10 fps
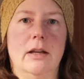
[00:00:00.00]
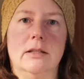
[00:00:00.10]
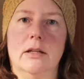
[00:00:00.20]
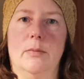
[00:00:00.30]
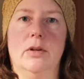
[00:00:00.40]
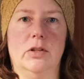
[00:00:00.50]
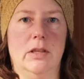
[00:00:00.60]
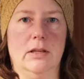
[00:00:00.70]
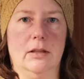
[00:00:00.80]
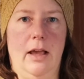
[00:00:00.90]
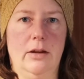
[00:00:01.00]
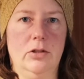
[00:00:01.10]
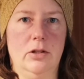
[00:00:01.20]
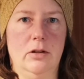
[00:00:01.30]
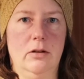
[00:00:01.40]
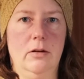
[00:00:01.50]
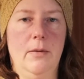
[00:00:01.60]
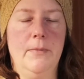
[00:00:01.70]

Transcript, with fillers: I did a bunch of these last year